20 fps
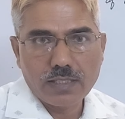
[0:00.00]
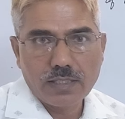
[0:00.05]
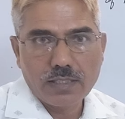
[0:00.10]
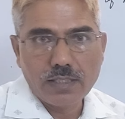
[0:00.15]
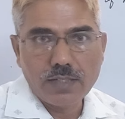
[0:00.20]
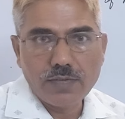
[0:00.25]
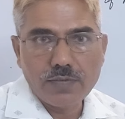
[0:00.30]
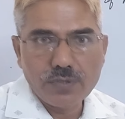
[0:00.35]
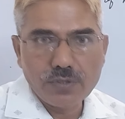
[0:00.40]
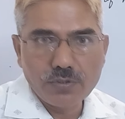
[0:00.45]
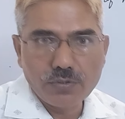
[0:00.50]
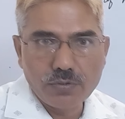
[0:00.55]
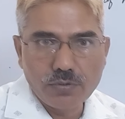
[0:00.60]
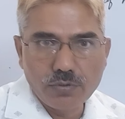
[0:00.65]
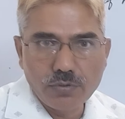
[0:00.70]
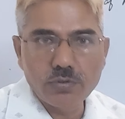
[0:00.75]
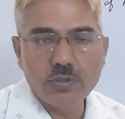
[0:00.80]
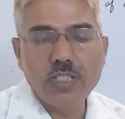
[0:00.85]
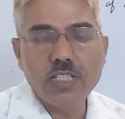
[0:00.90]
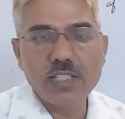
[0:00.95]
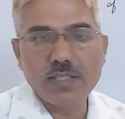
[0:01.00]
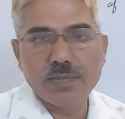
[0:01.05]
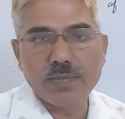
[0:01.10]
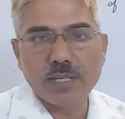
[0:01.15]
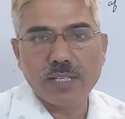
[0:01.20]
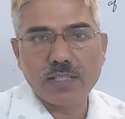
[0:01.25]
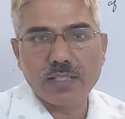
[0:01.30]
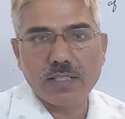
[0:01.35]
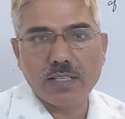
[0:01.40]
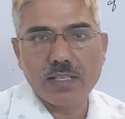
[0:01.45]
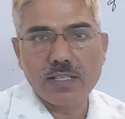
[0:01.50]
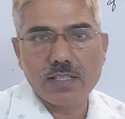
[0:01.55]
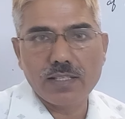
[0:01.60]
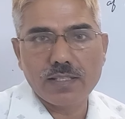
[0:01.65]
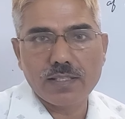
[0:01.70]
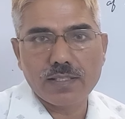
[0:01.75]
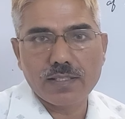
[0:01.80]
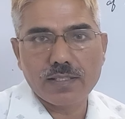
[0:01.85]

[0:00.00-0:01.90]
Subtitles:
If you do this practice